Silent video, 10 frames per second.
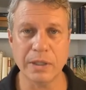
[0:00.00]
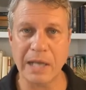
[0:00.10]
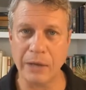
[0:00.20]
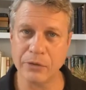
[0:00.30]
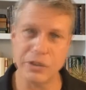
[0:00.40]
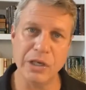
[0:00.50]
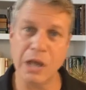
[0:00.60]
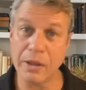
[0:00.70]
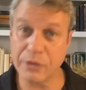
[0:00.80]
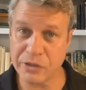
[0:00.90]
Now there's
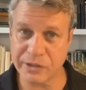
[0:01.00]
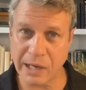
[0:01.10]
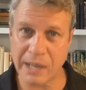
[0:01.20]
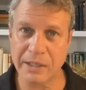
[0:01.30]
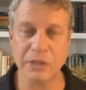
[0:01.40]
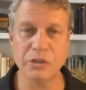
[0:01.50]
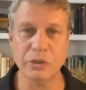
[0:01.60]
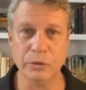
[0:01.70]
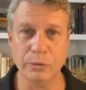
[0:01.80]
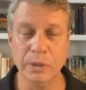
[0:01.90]
another side
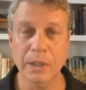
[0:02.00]
issue